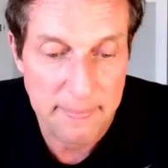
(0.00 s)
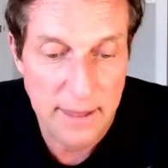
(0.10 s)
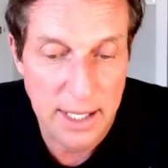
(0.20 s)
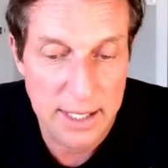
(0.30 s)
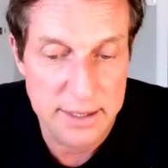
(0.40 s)

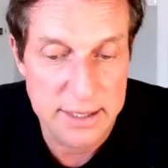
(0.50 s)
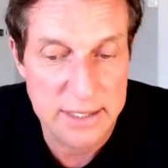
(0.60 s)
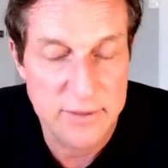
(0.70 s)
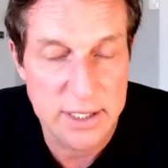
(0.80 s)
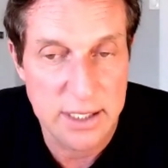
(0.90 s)
and the
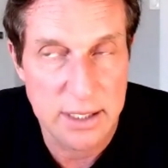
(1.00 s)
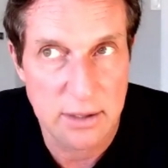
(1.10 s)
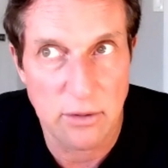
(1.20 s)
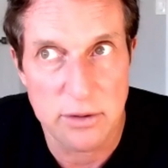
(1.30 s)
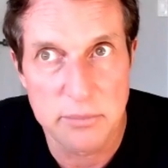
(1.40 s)
Navy
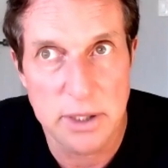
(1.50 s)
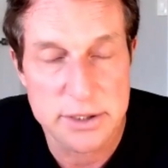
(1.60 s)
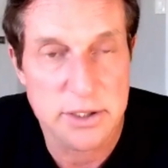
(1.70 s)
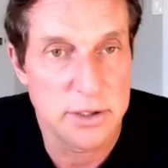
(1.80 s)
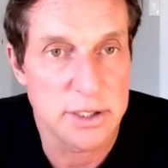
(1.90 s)
or the
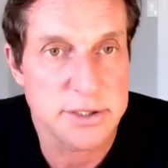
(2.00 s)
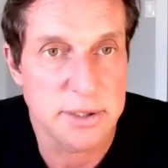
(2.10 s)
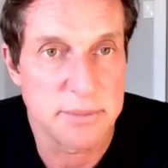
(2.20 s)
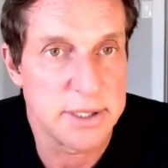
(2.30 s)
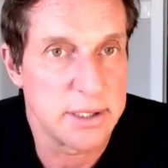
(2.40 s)
military does
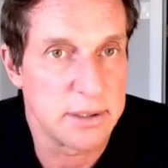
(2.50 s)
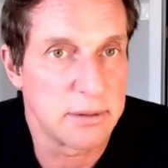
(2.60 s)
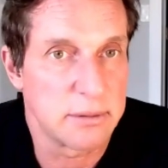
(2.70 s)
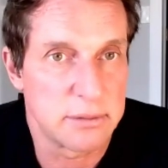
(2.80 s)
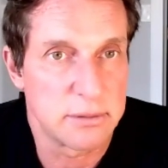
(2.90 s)
something
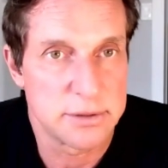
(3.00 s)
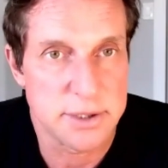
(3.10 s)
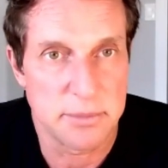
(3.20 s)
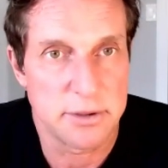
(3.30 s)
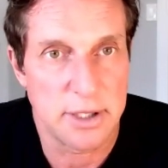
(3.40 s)

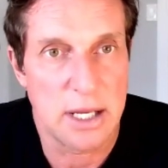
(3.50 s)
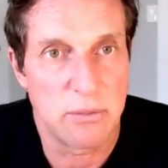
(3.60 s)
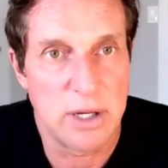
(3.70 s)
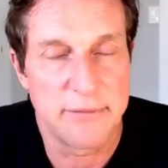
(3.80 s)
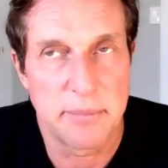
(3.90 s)
similar to that. We
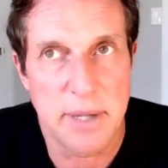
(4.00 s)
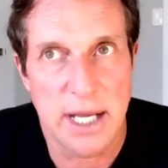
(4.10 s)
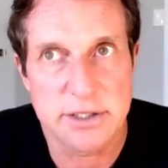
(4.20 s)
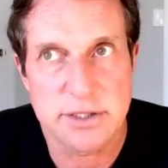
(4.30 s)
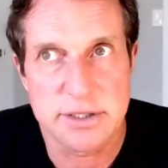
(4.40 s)
have a
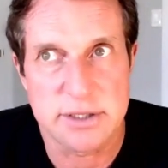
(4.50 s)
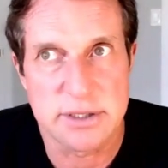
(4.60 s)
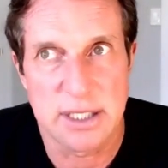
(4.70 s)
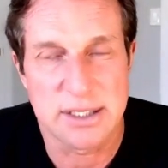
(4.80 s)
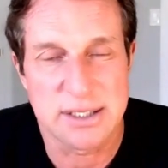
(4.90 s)
match. It's
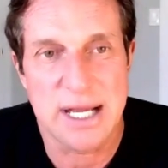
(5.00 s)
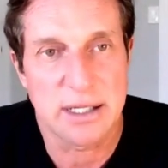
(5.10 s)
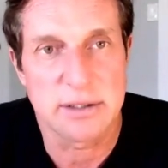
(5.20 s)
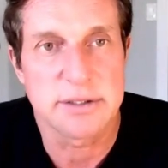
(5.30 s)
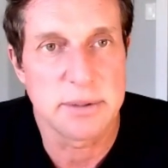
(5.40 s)
not
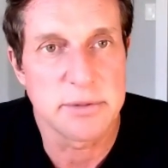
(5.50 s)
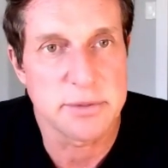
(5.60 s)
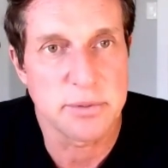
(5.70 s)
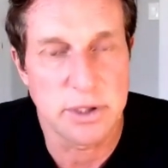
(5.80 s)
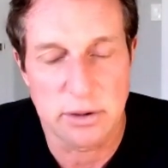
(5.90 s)
exactly the same, but it's
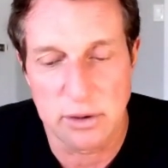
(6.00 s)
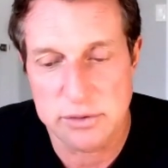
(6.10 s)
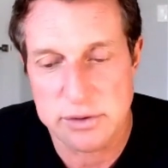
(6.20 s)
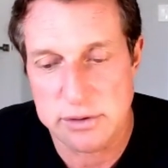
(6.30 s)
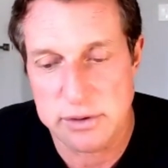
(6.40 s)
pretty
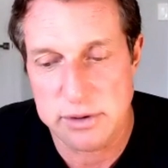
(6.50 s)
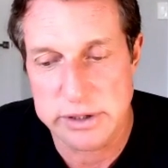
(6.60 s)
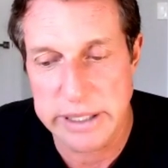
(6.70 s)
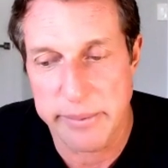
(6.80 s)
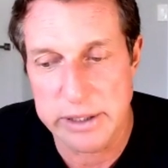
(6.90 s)
close the
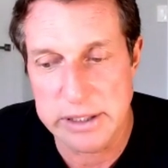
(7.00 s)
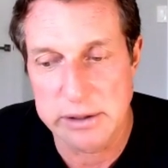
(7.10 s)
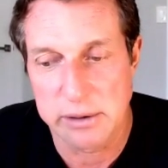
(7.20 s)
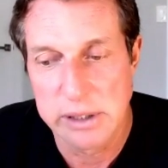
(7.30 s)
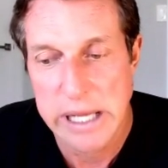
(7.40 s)
same
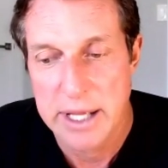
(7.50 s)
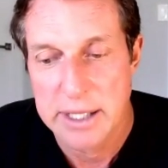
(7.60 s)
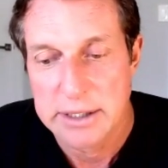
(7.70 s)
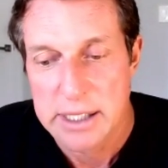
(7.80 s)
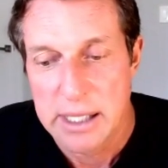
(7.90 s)
ideal.
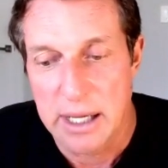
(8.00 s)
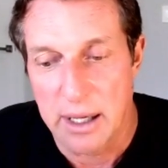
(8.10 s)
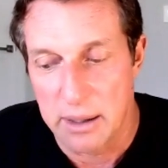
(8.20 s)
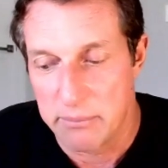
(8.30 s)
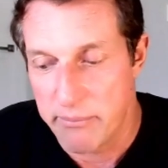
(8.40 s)

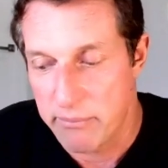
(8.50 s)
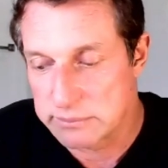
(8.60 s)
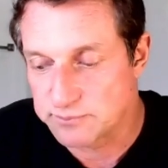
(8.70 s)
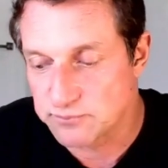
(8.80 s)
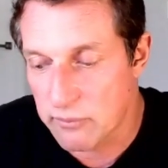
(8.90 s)
Um,
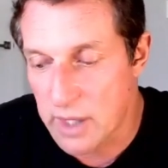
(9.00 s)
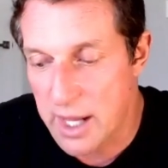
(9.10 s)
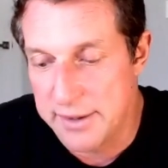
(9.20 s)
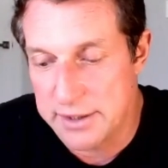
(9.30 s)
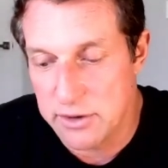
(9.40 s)

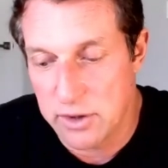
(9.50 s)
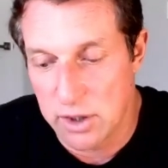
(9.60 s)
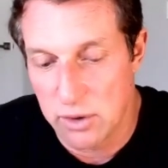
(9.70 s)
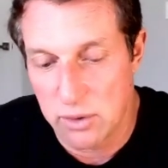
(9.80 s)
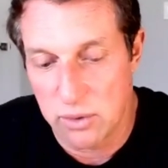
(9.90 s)
and then you
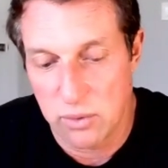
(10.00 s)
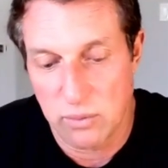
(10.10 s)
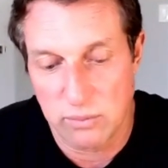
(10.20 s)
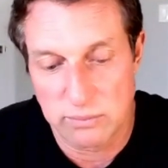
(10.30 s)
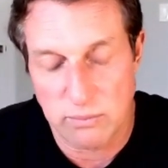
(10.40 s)
go
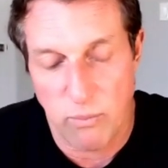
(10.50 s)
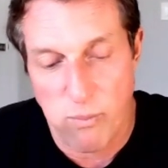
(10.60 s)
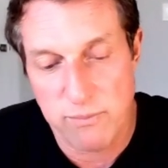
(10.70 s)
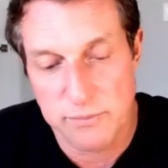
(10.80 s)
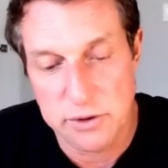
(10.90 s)

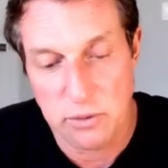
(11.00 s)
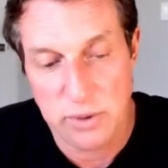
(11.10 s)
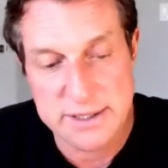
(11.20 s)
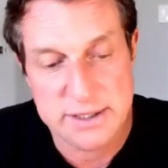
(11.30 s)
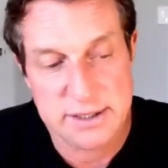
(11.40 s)
do your
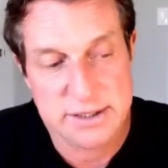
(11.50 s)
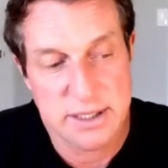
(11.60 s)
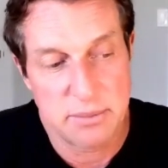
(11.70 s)
residency,